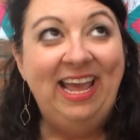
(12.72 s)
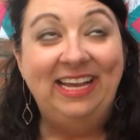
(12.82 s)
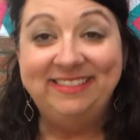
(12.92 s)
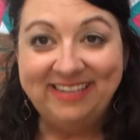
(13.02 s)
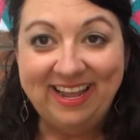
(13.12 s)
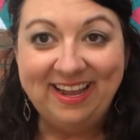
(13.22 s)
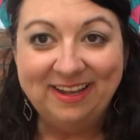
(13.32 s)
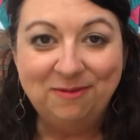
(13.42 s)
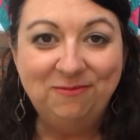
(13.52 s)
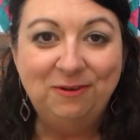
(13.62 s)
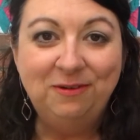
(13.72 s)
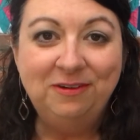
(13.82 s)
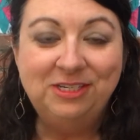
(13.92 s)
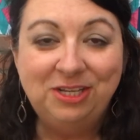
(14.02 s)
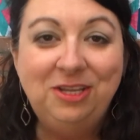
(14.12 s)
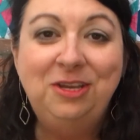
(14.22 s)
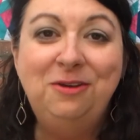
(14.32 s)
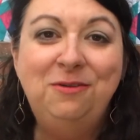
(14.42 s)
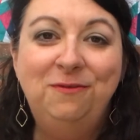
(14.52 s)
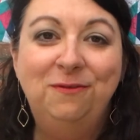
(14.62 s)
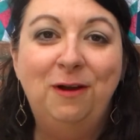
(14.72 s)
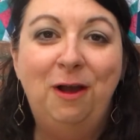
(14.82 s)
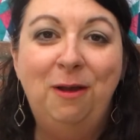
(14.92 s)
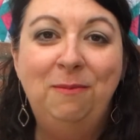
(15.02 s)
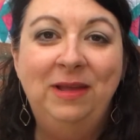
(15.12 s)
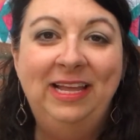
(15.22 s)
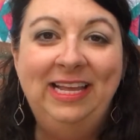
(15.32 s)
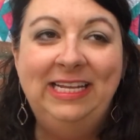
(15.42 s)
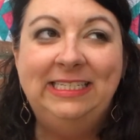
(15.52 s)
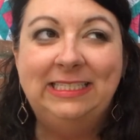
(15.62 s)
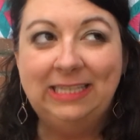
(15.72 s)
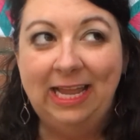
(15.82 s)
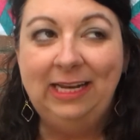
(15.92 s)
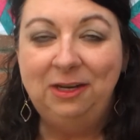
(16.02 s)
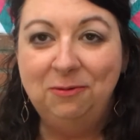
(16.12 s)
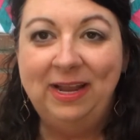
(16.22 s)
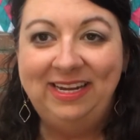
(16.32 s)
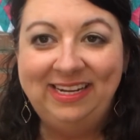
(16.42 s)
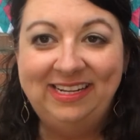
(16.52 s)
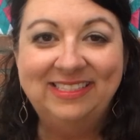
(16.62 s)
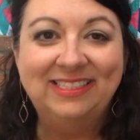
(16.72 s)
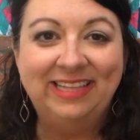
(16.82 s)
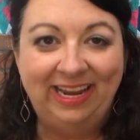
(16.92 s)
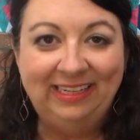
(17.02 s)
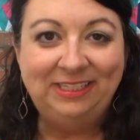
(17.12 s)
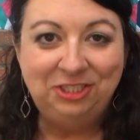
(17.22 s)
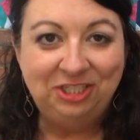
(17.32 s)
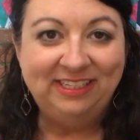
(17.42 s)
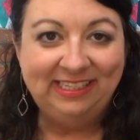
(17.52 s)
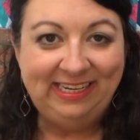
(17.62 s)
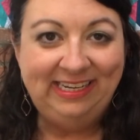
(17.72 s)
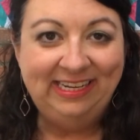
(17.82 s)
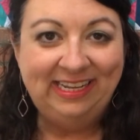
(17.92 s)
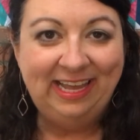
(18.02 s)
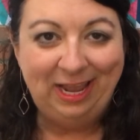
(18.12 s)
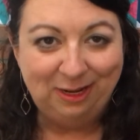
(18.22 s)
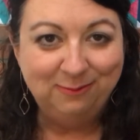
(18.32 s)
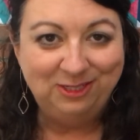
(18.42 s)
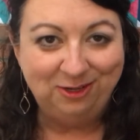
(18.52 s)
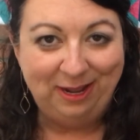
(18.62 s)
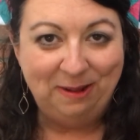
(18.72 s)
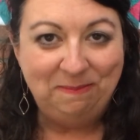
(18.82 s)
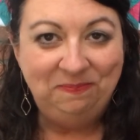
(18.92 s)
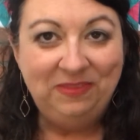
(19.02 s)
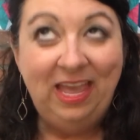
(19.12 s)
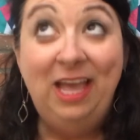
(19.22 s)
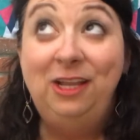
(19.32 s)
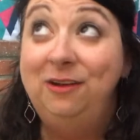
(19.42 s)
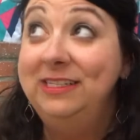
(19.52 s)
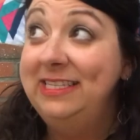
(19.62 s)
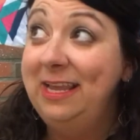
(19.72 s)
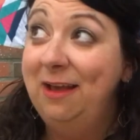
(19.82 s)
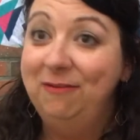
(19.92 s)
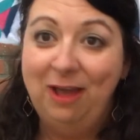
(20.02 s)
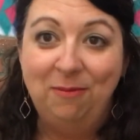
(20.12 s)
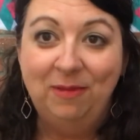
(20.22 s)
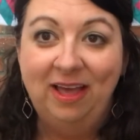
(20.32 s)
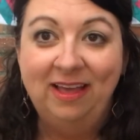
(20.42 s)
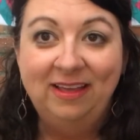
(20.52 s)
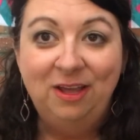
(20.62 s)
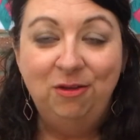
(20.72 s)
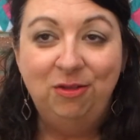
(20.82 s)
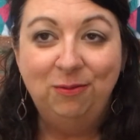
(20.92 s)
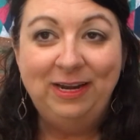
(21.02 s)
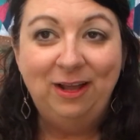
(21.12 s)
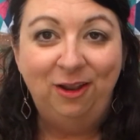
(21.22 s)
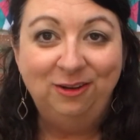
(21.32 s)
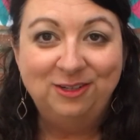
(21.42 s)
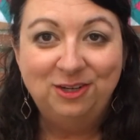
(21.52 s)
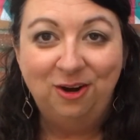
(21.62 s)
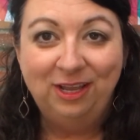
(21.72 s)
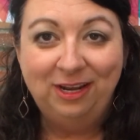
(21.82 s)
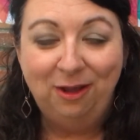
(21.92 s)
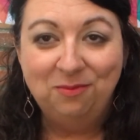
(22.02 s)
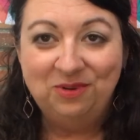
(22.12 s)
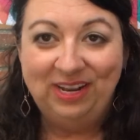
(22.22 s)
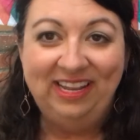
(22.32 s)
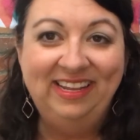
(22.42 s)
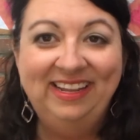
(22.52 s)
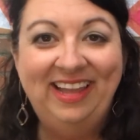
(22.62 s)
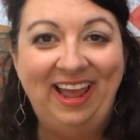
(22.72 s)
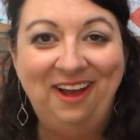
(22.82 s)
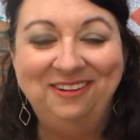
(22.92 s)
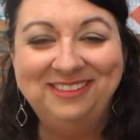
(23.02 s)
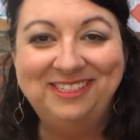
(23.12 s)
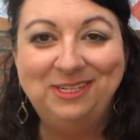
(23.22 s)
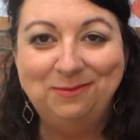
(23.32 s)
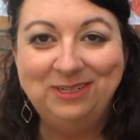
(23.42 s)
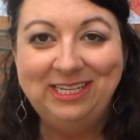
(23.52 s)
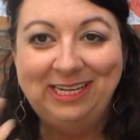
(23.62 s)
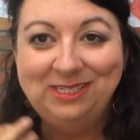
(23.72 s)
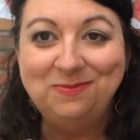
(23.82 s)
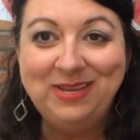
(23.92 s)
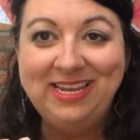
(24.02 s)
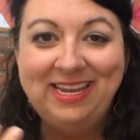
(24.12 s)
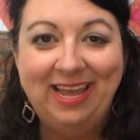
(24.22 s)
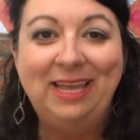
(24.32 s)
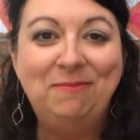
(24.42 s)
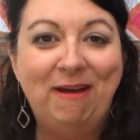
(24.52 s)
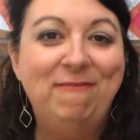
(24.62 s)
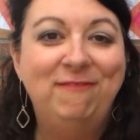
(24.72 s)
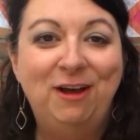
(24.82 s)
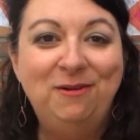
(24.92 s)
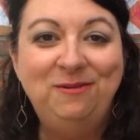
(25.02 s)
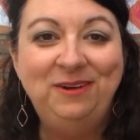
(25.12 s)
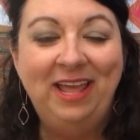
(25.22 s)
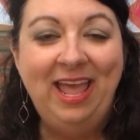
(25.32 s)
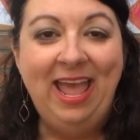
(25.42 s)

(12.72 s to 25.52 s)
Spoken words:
And today I come to you from slightly rainy, slightly chilly Amsterdam. You can see I've got my $3 Target umbrella out to protect me and my phone